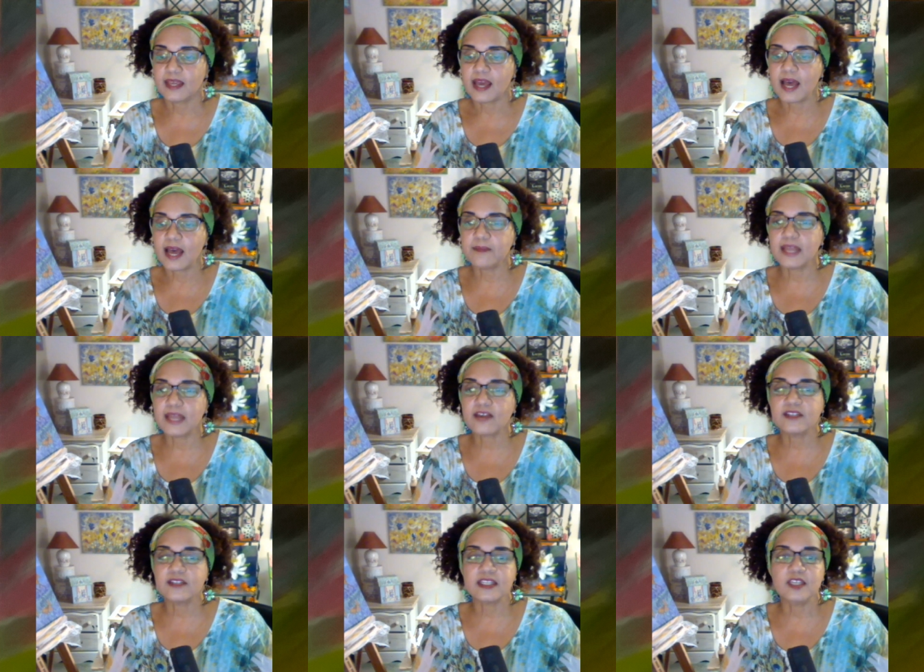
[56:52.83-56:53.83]
I'm not
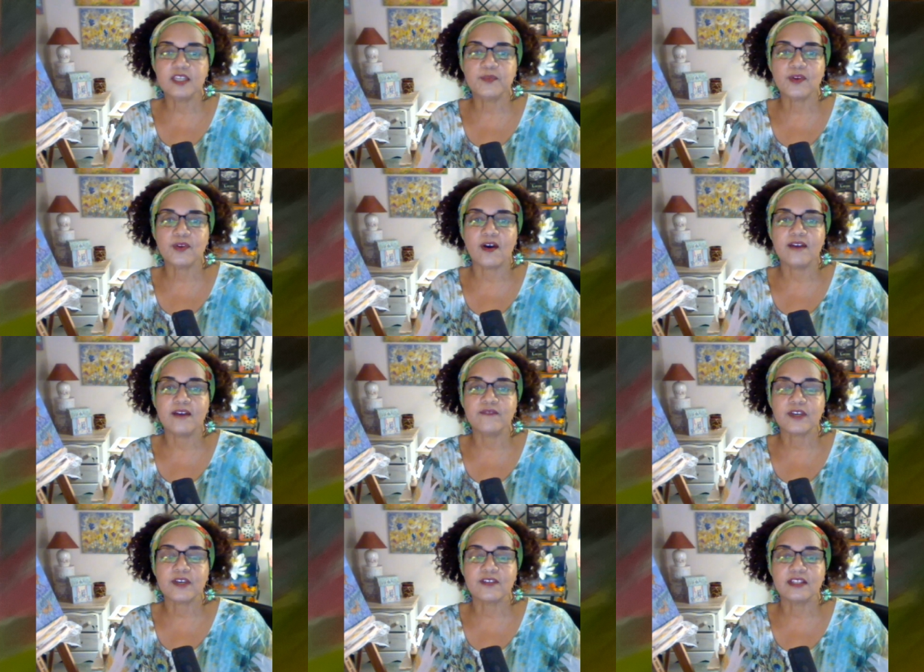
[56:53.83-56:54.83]
going to keep you on
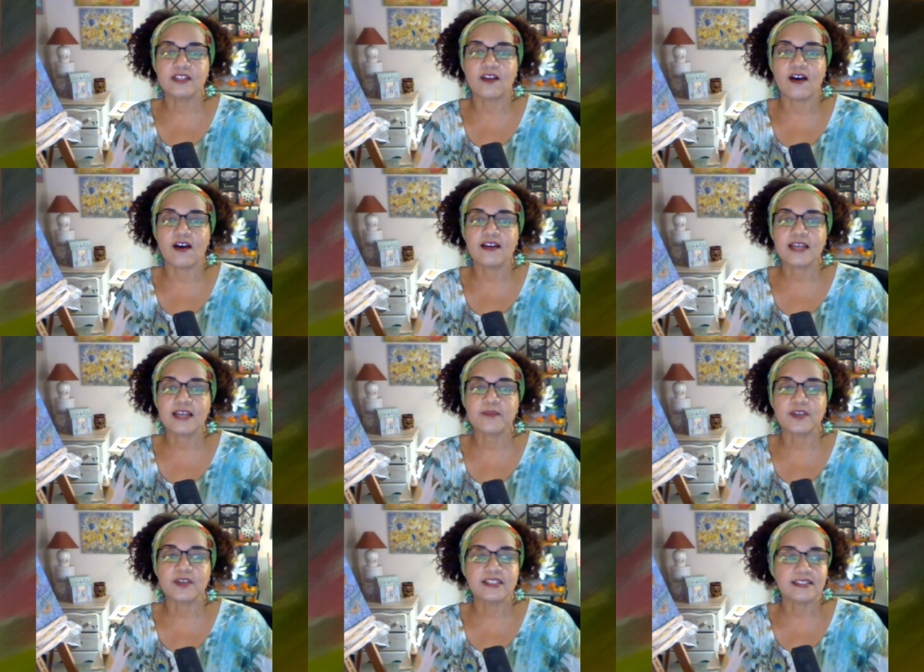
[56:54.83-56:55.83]
very long. I'm
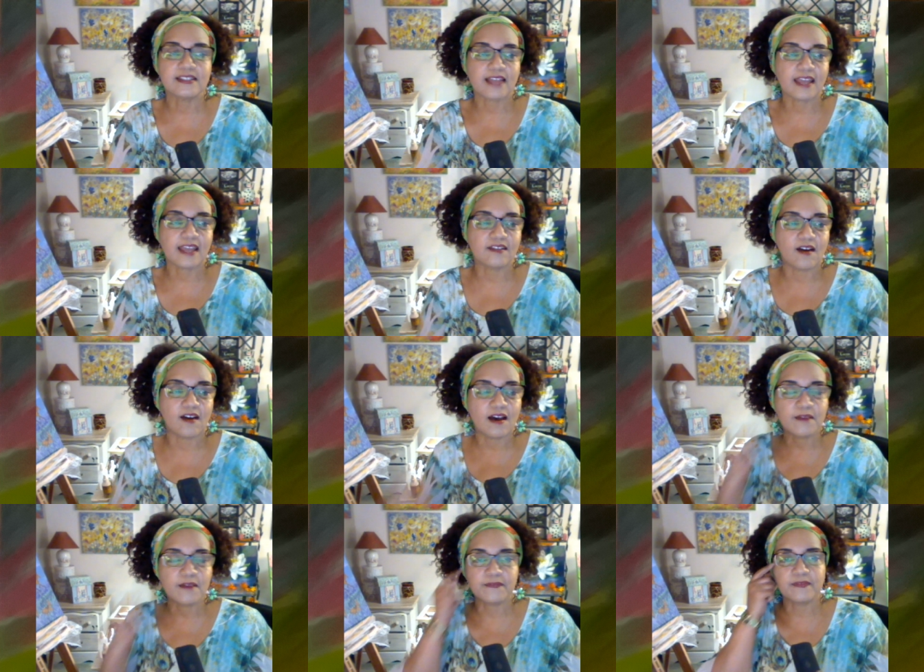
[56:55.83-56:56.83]
going to sign
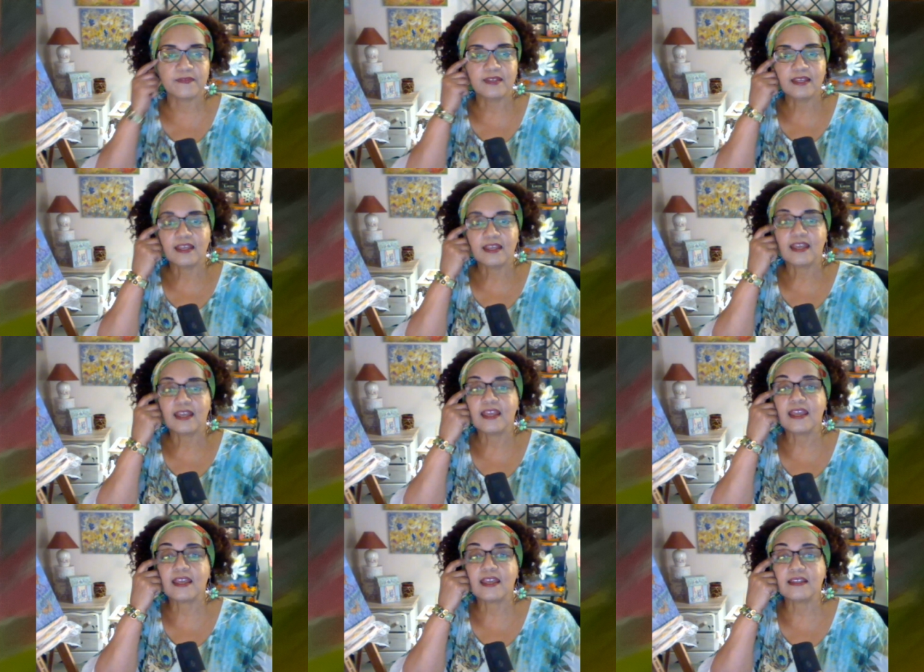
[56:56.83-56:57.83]
off.
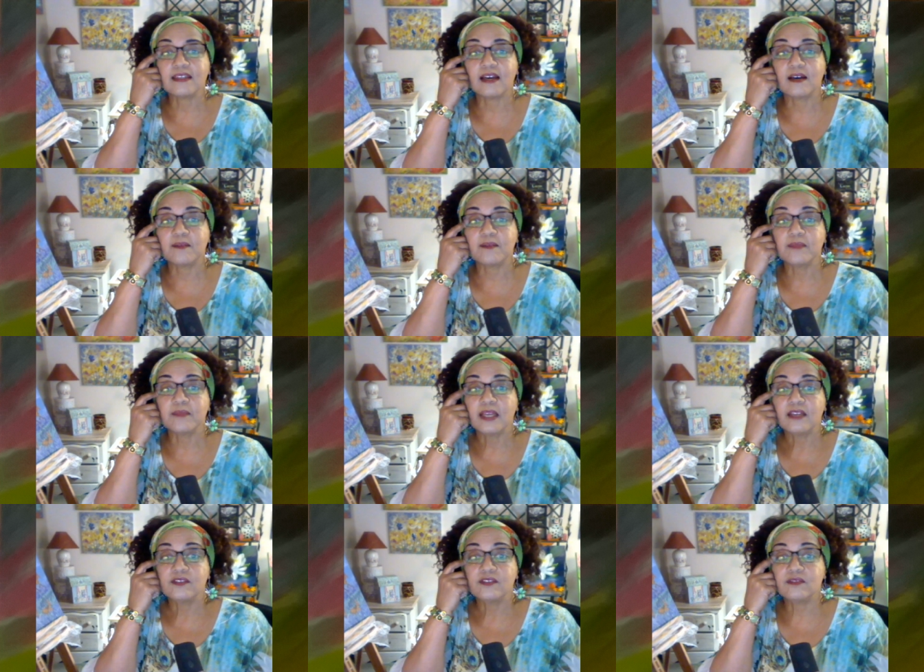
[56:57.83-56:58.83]
And um,
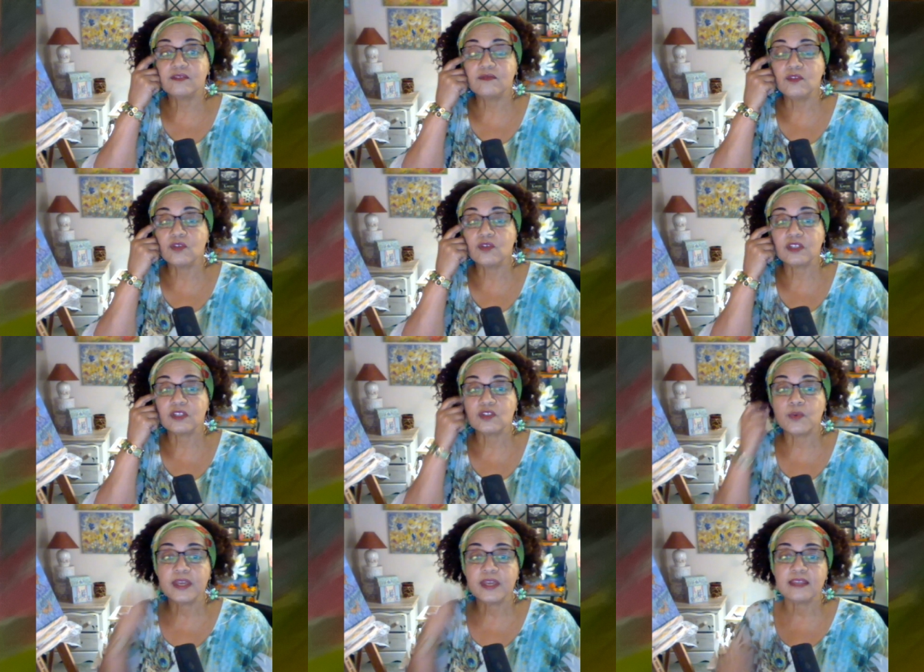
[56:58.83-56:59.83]
you could
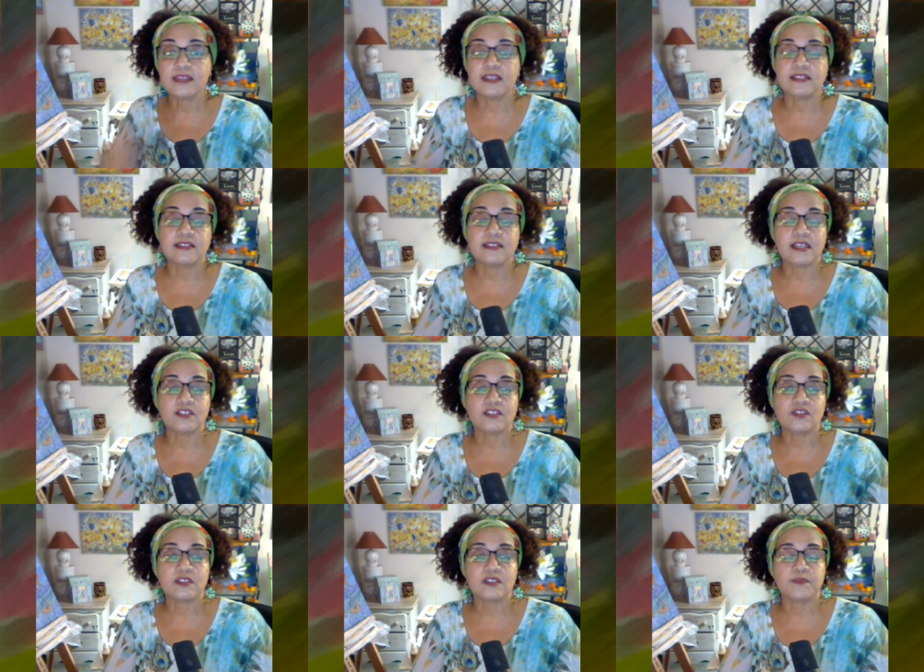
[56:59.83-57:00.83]
tweak these
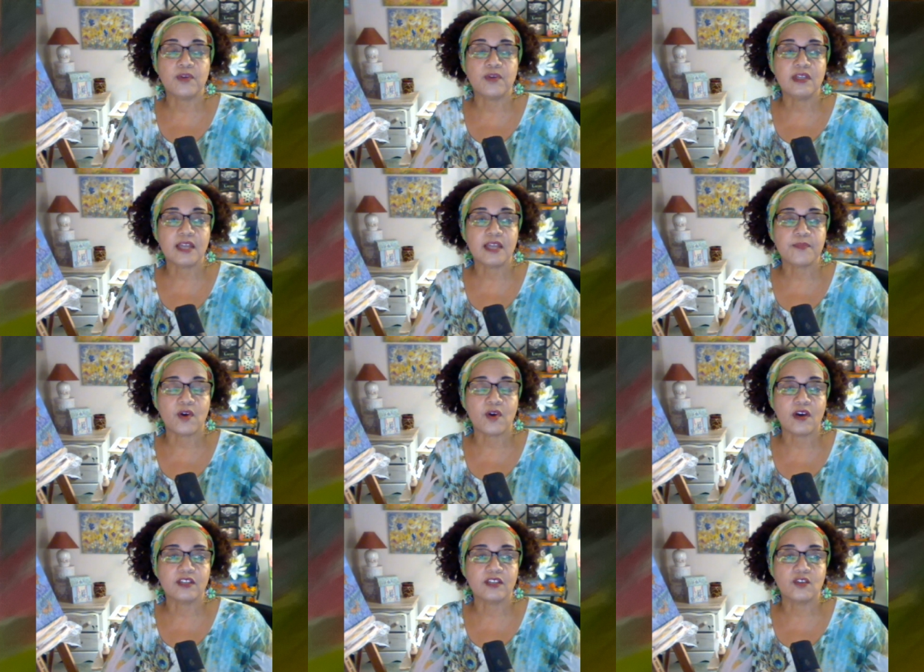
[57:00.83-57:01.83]
things. Just pull up
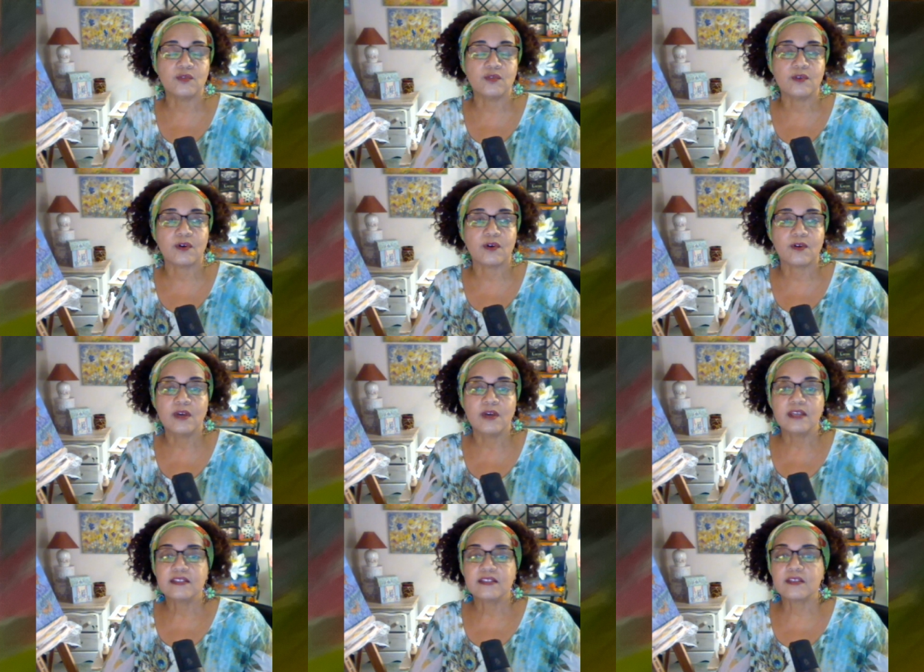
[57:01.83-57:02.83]
on Google
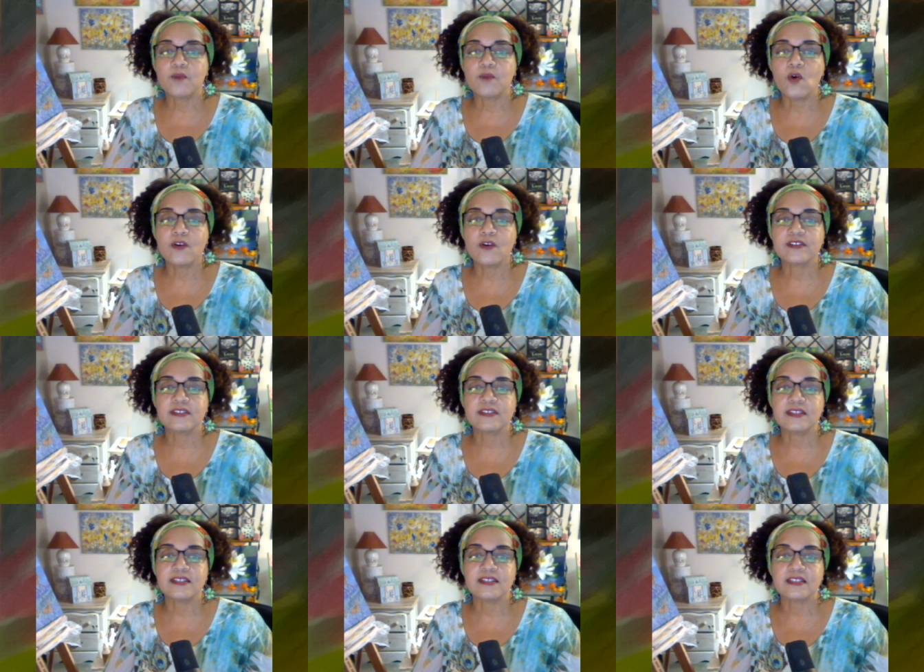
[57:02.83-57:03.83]
some horses and